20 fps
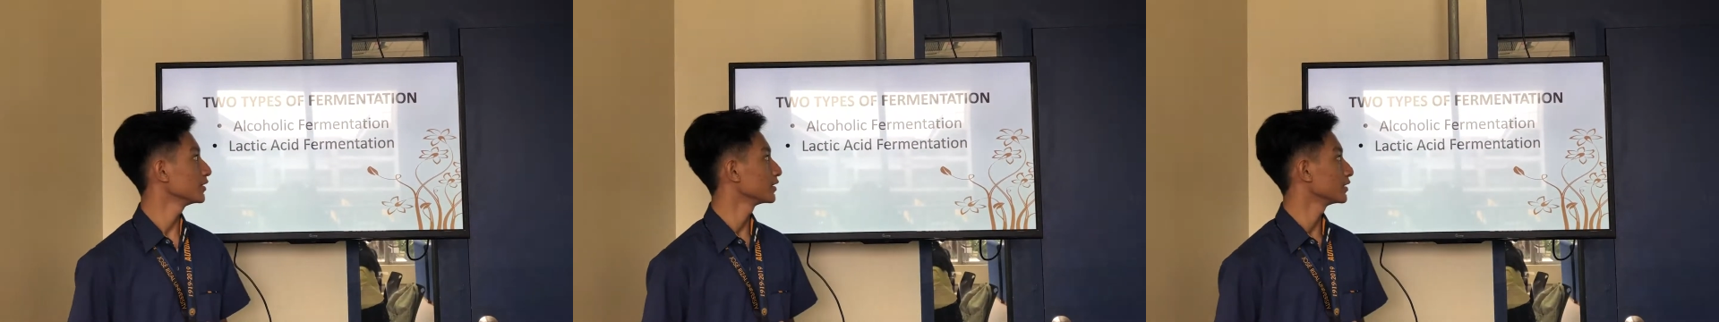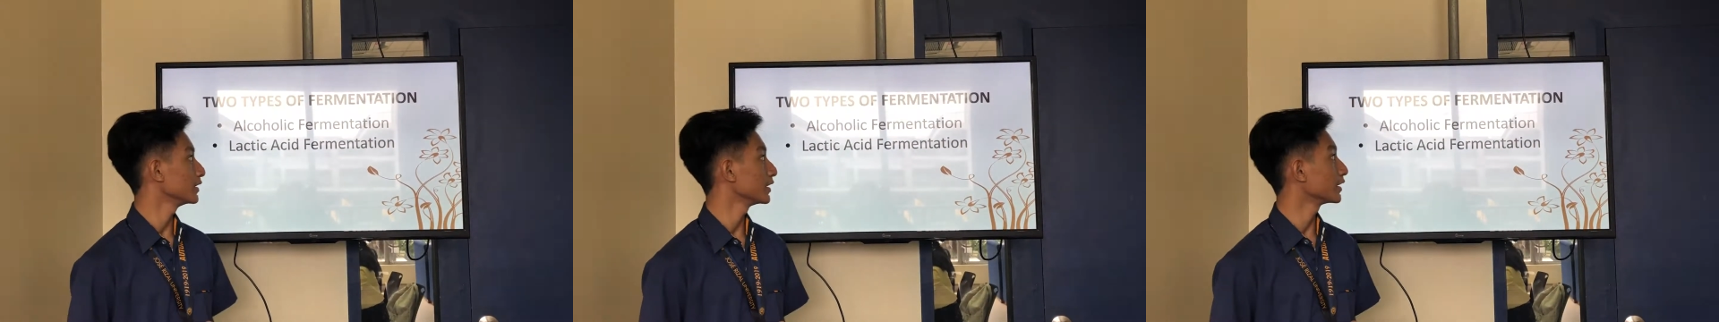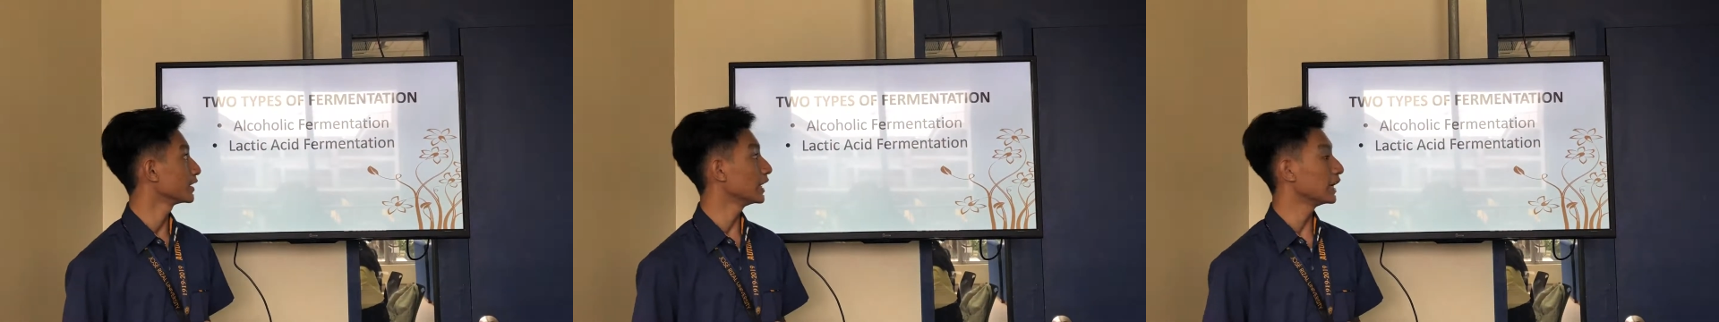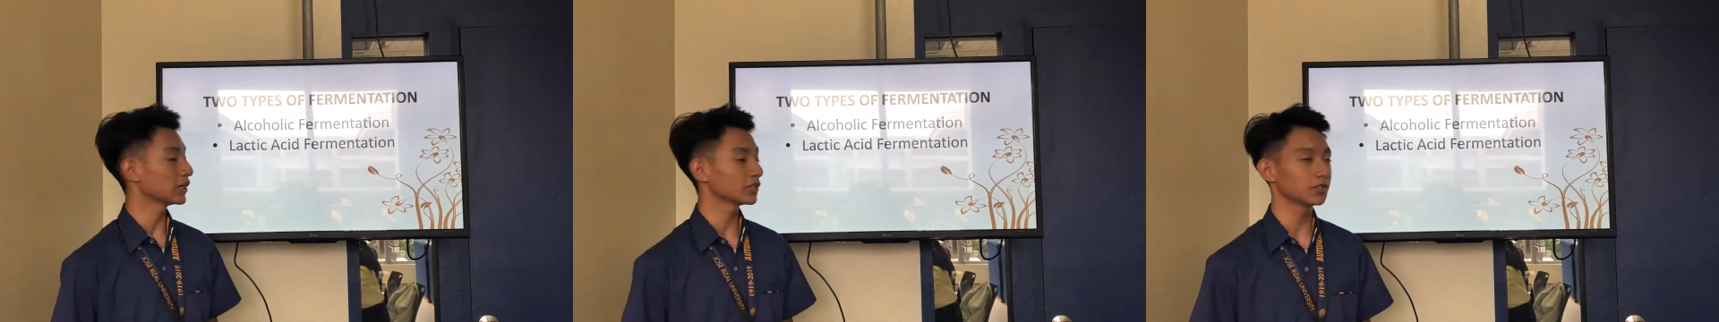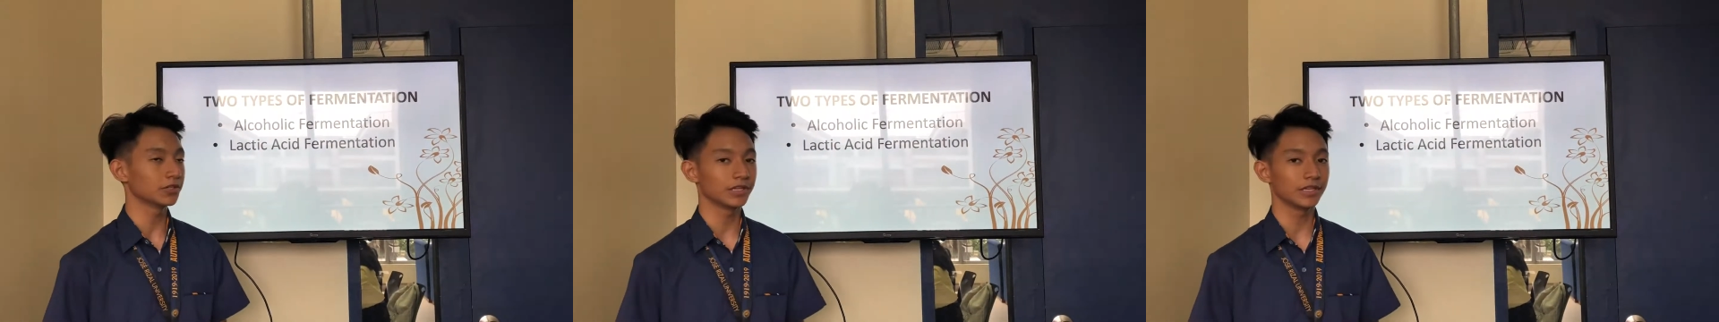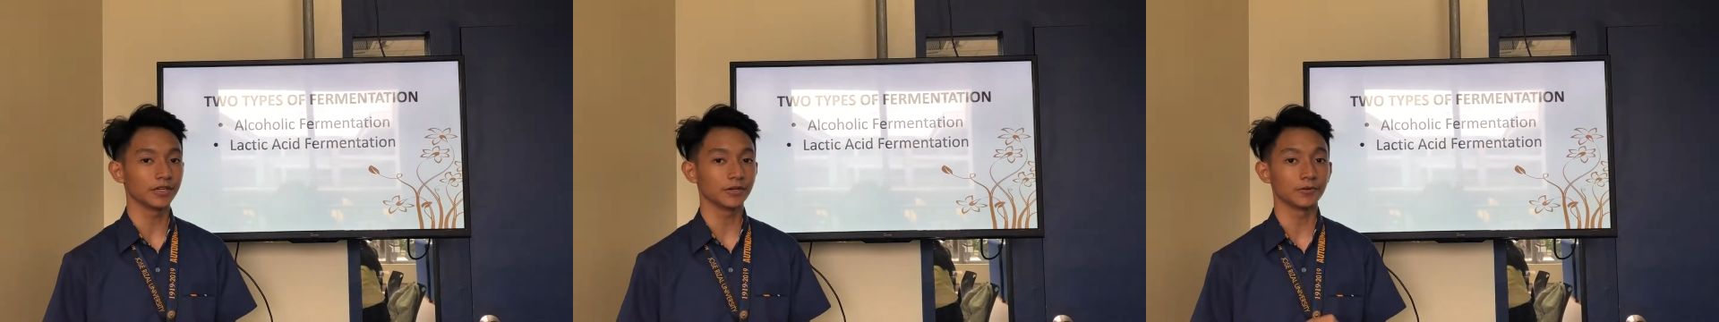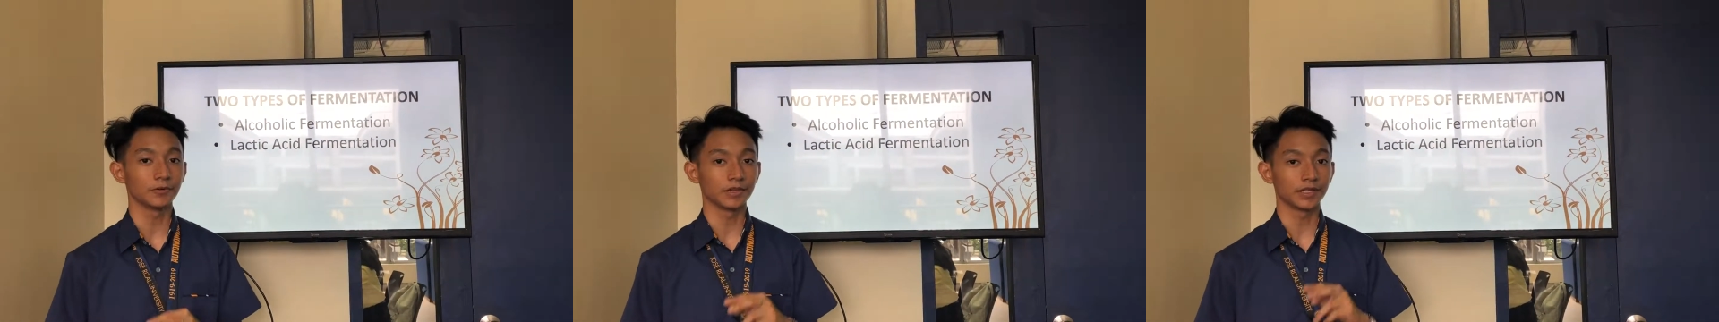There are
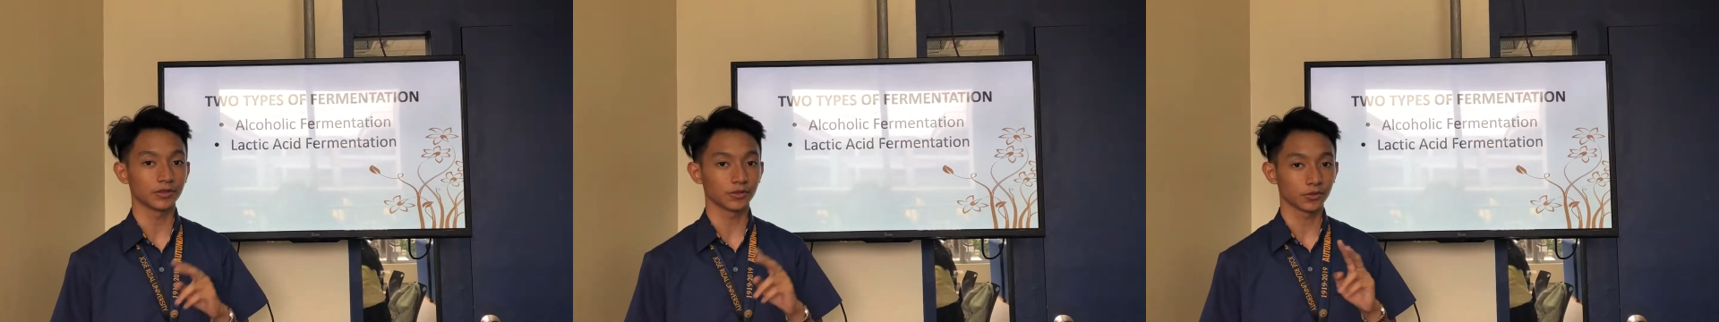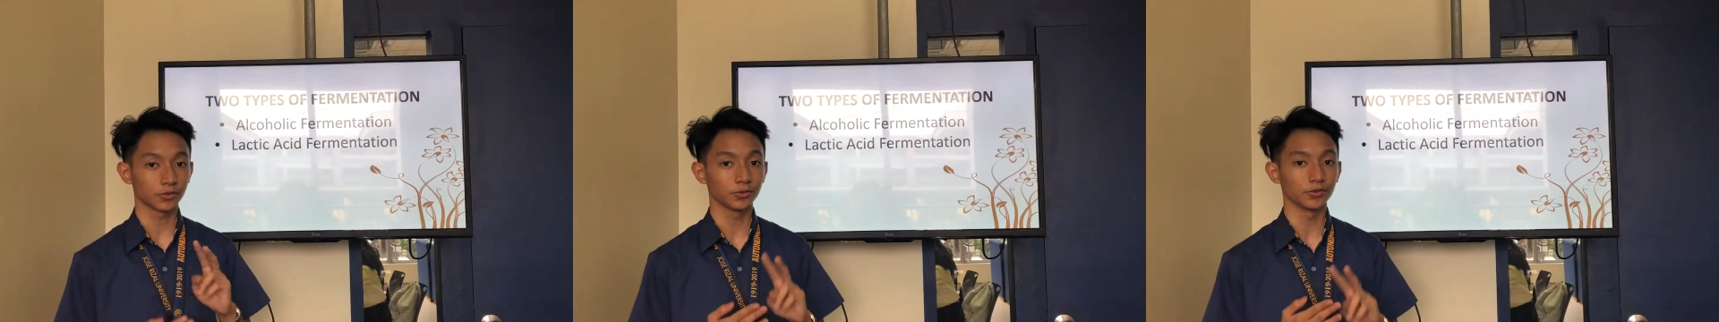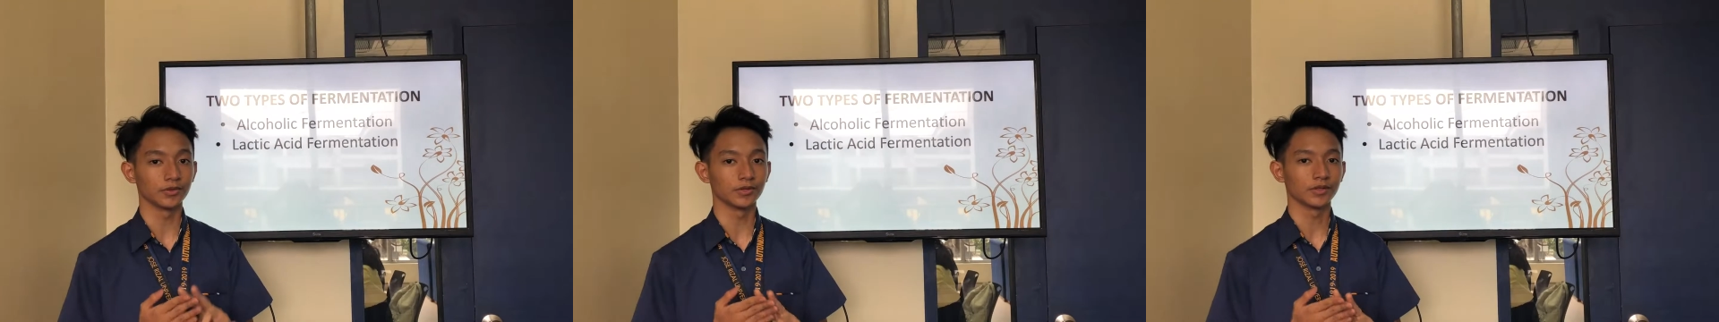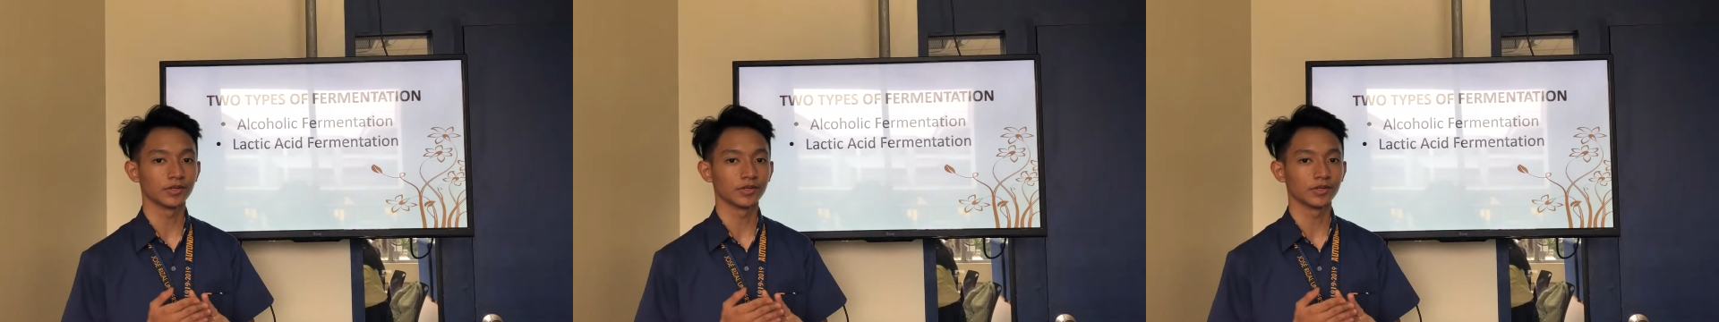actually only two: